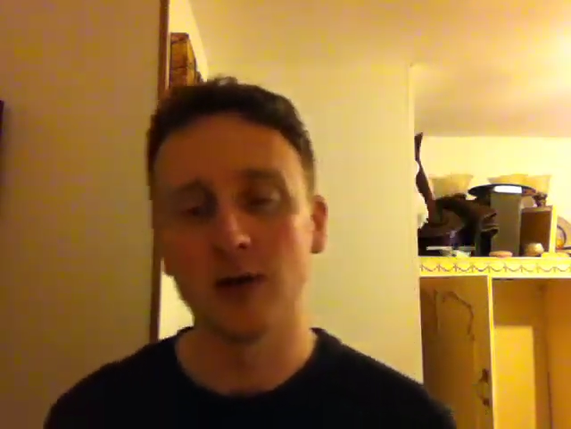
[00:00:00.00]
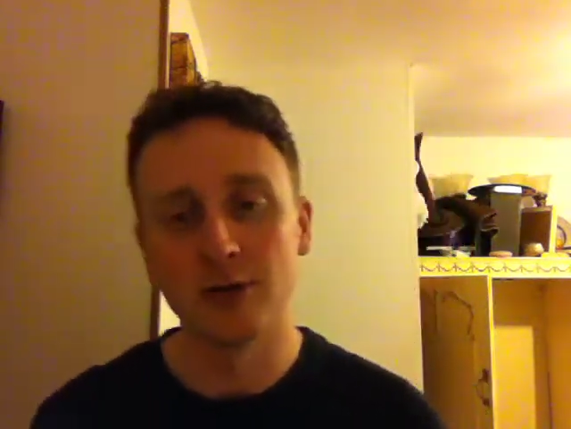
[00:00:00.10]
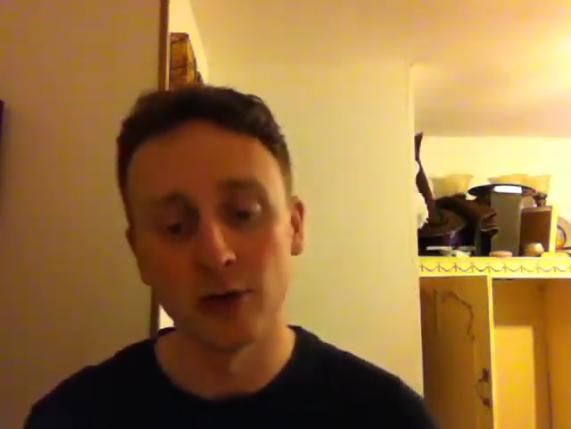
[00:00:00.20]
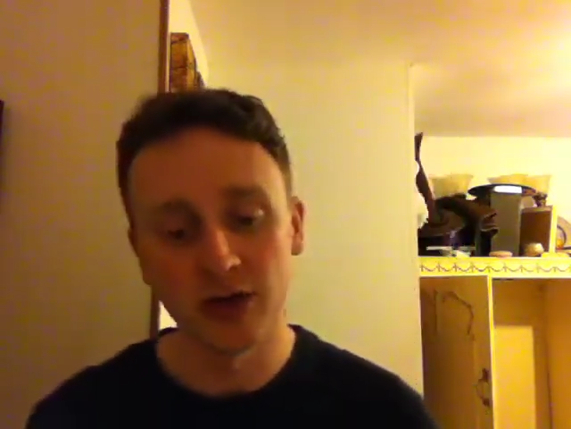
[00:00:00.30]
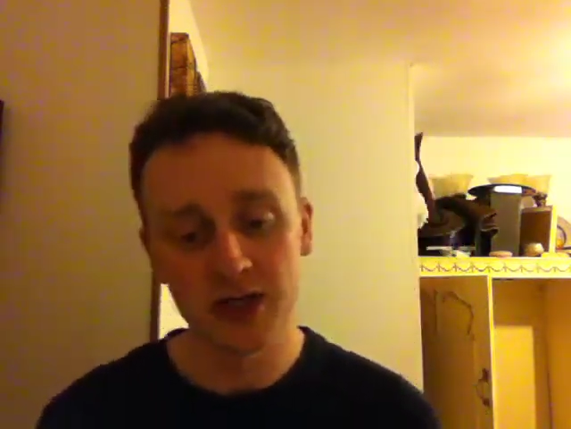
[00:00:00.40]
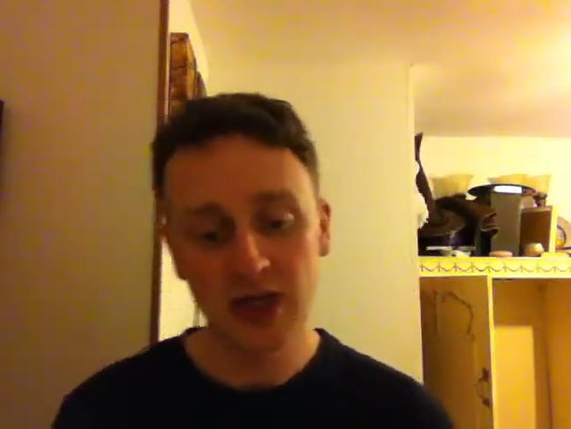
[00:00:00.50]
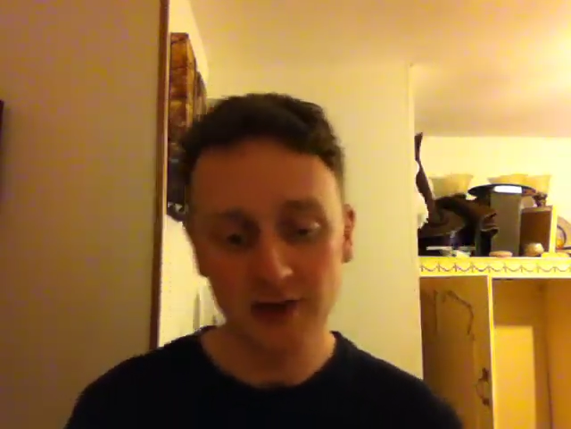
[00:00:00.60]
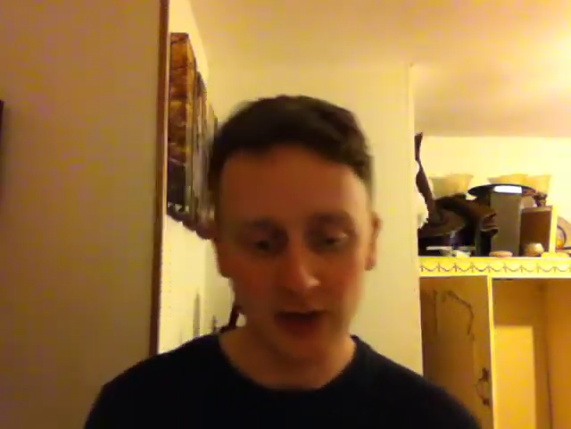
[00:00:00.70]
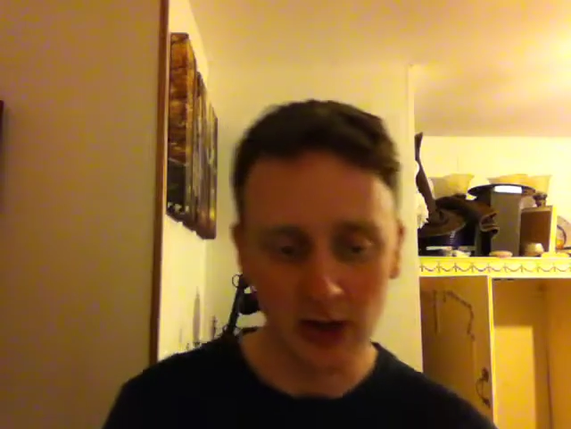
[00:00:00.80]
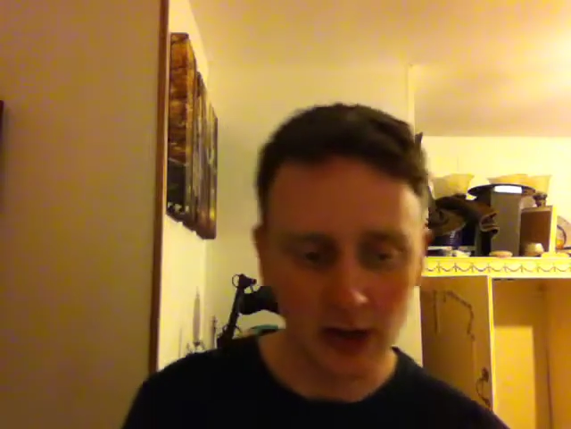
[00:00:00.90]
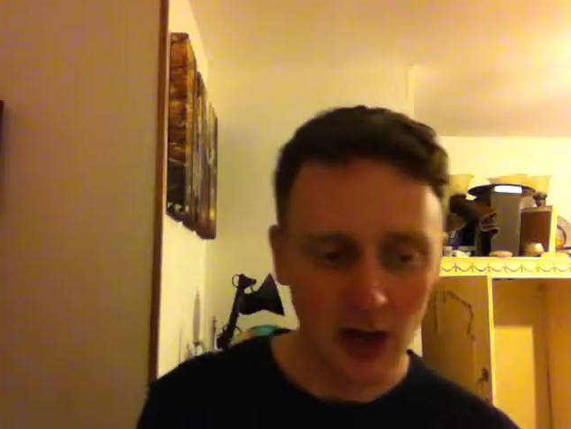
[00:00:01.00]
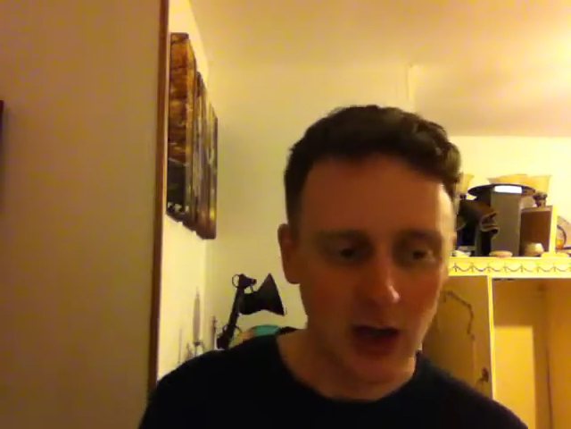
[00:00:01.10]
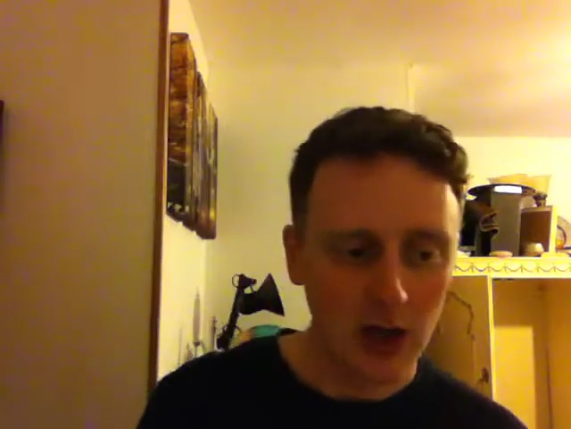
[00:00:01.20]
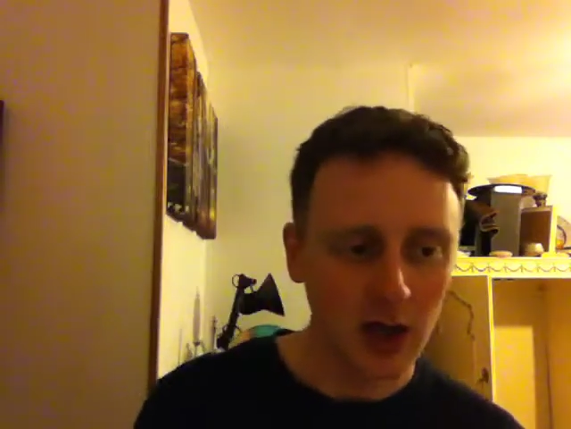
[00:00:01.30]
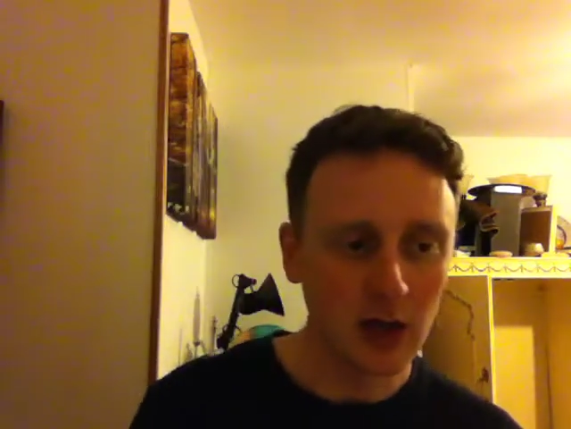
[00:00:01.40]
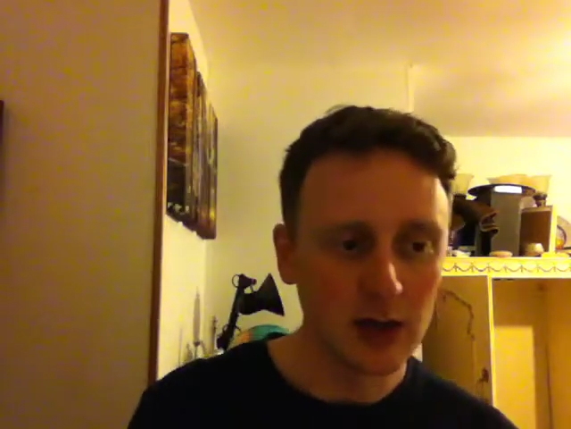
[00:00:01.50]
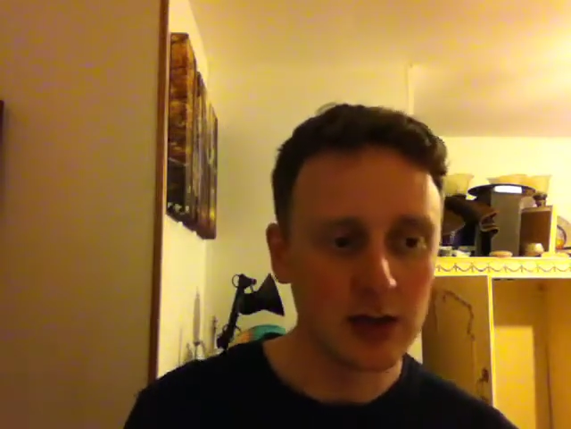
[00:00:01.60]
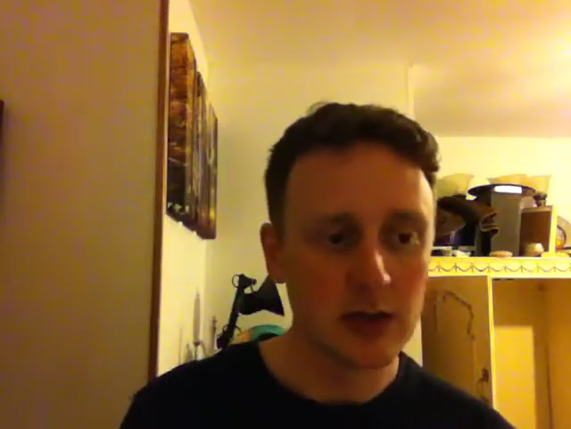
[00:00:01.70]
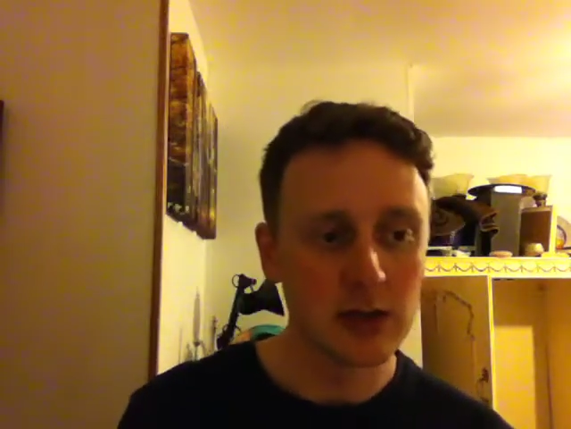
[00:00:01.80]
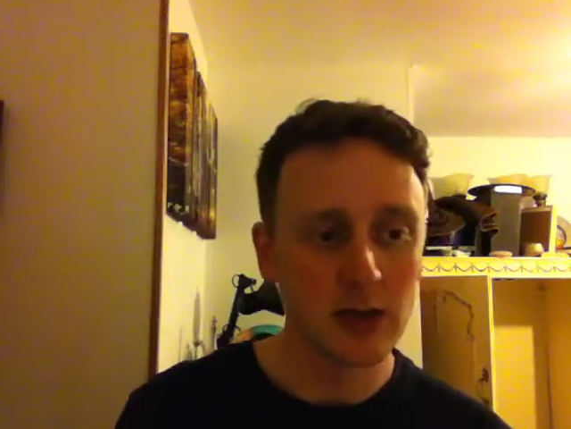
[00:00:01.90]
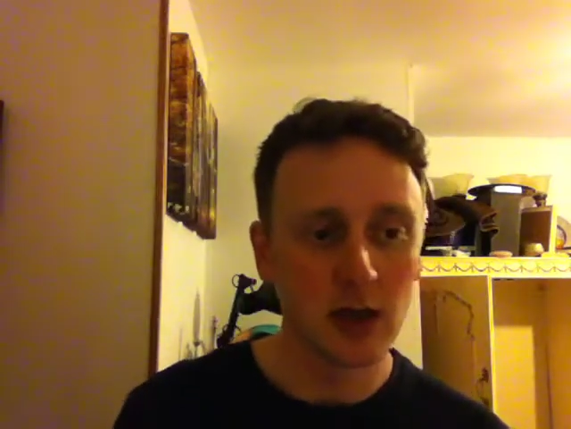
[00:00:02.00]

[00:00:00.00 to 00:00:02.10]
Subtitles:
for this evening is,